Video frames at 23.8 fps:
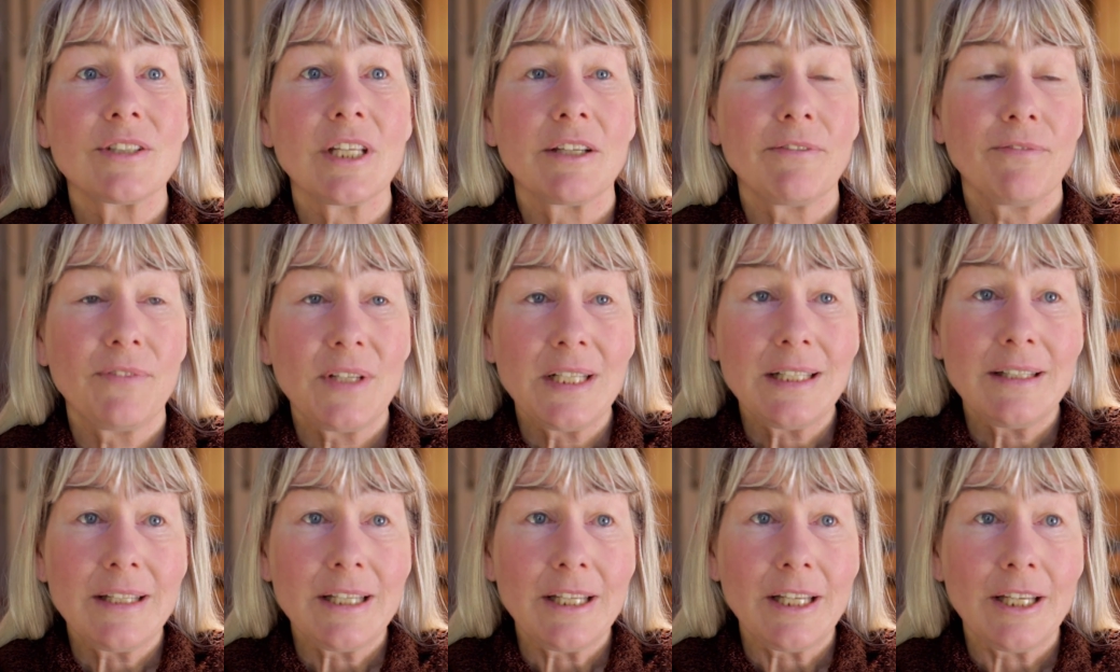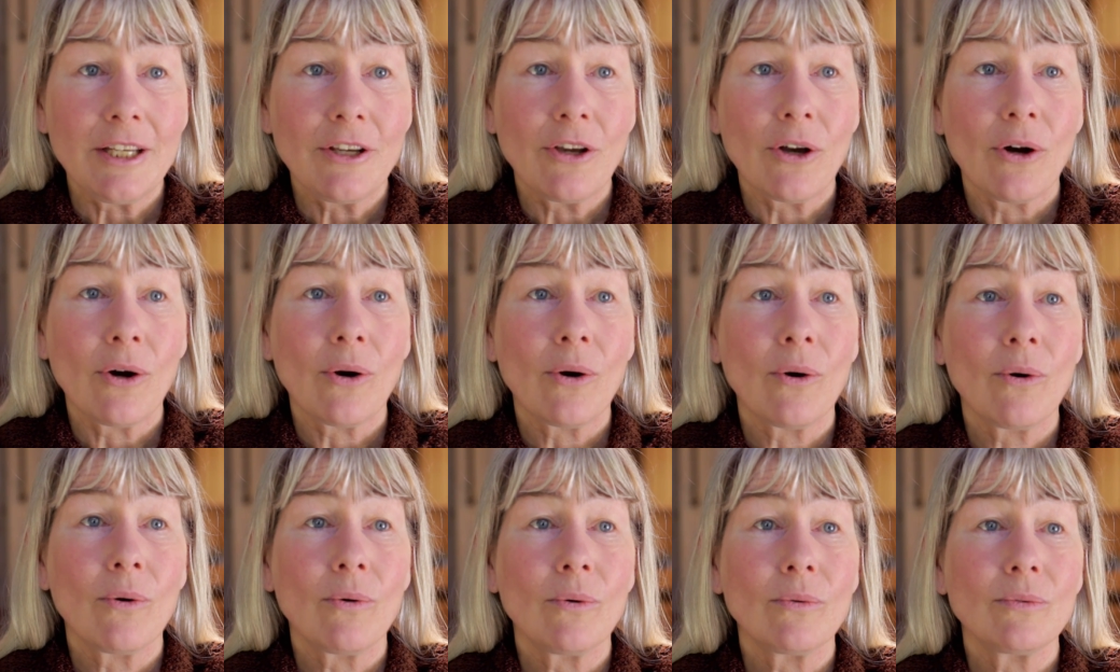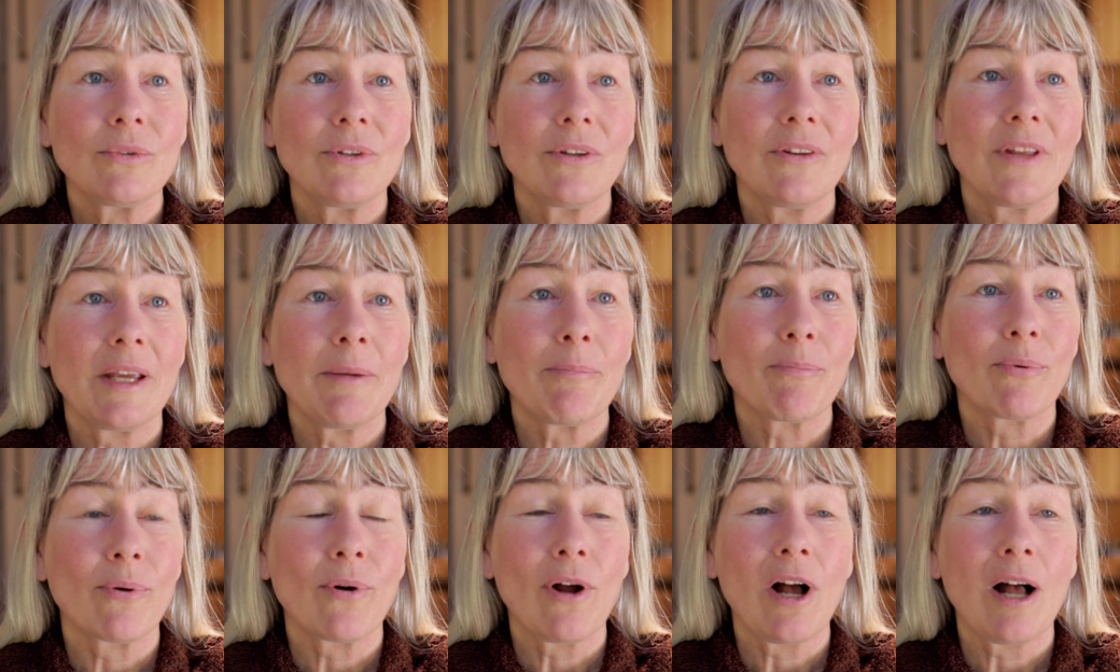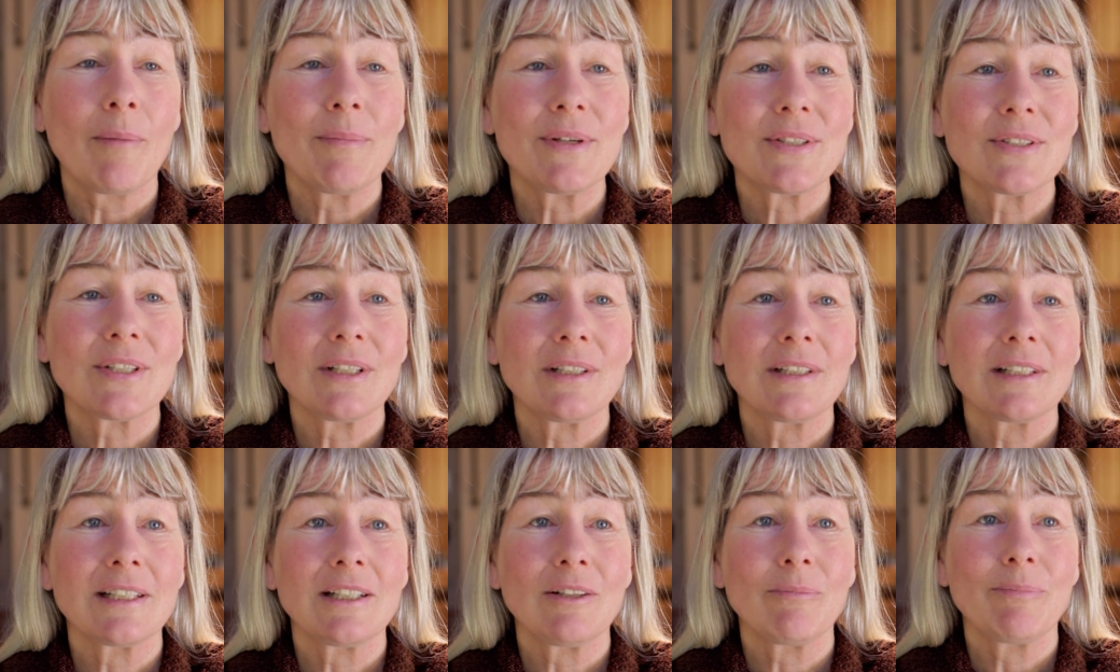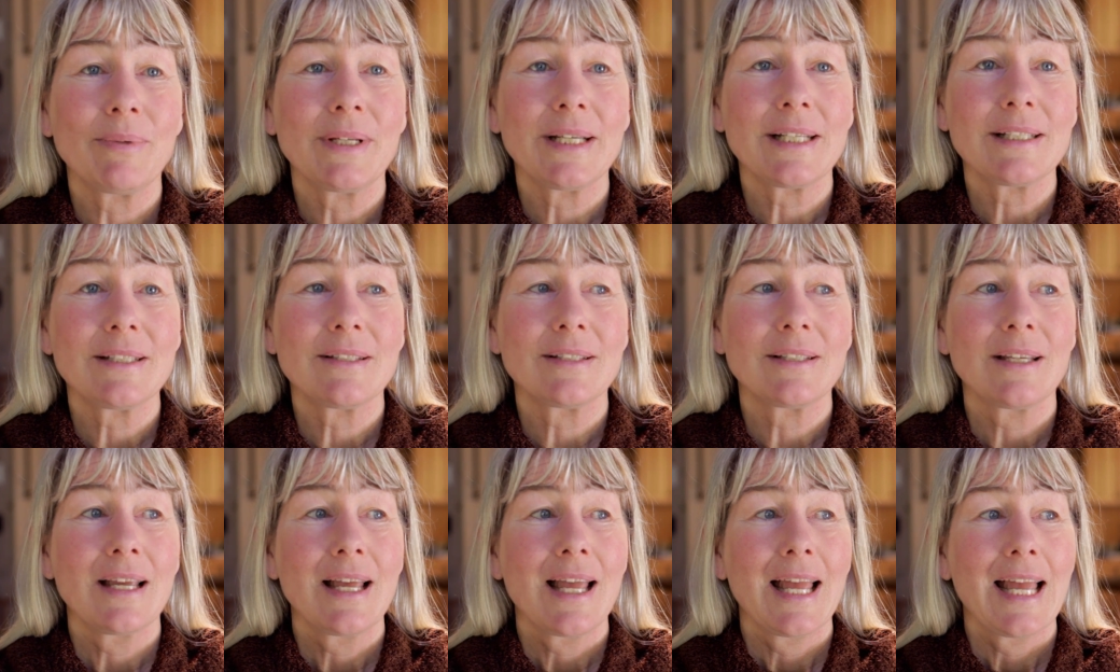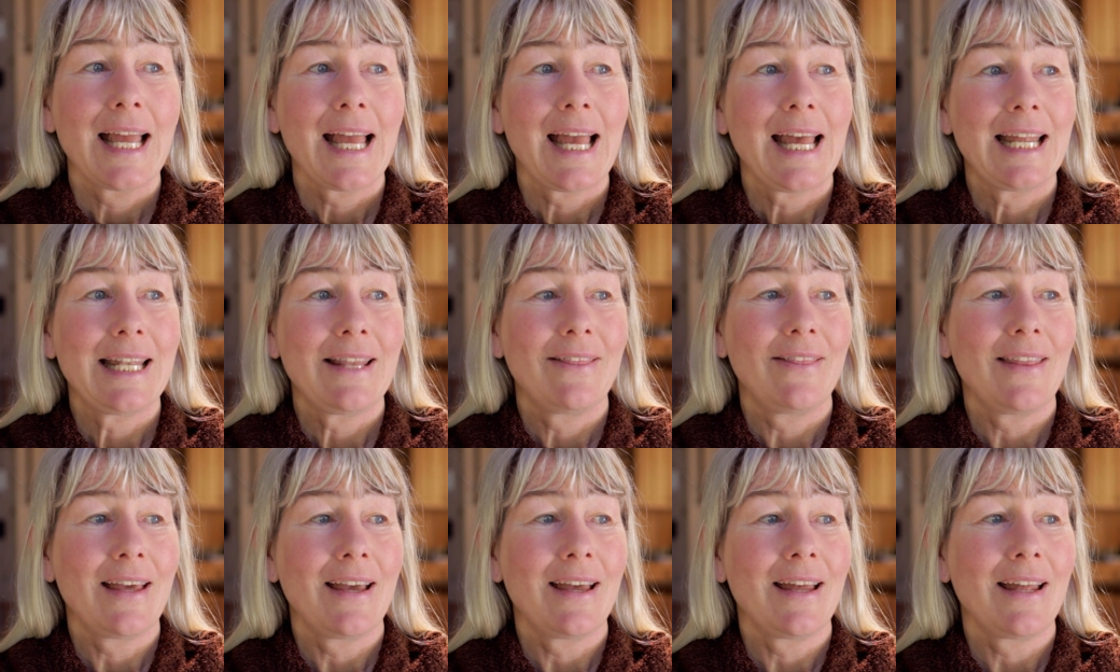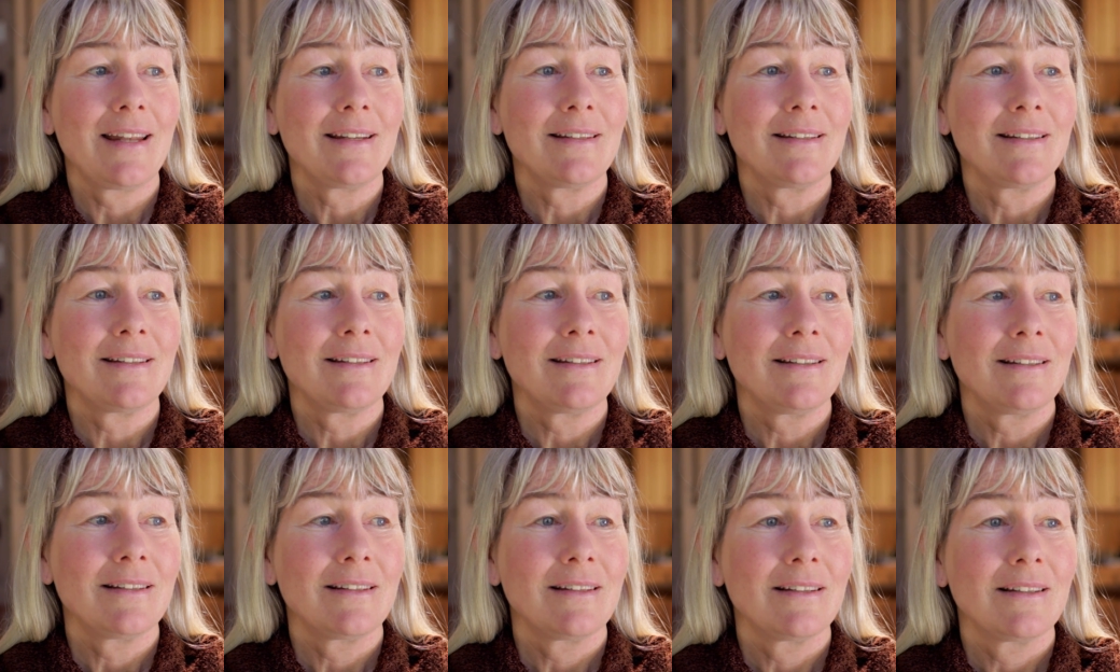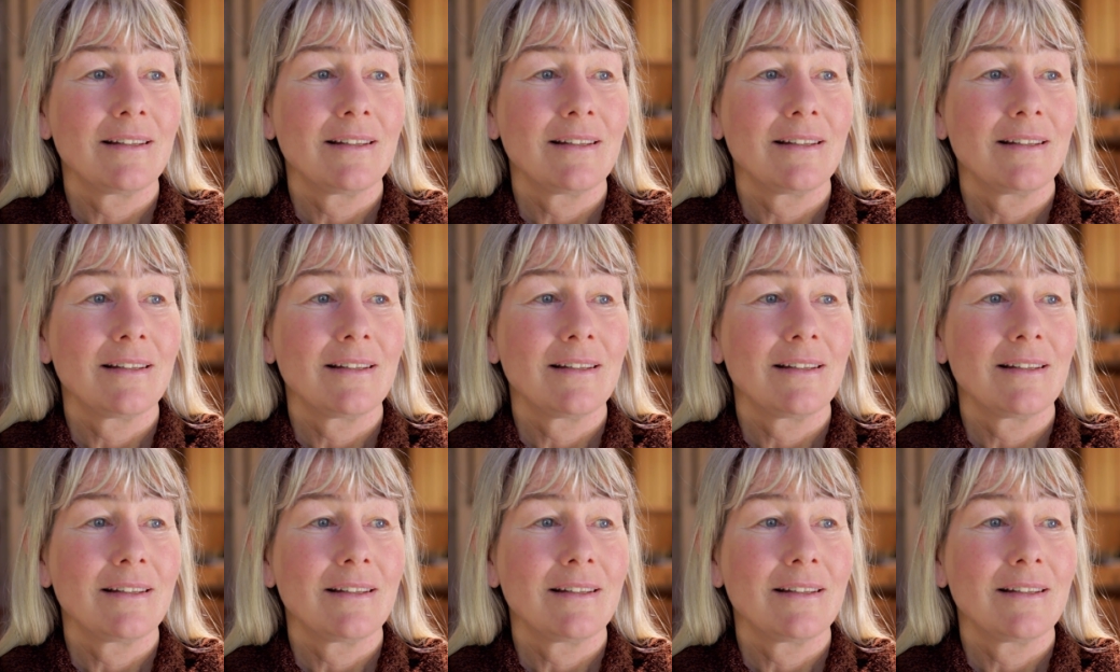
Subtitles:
They feed the ego, they promise a little bit, and then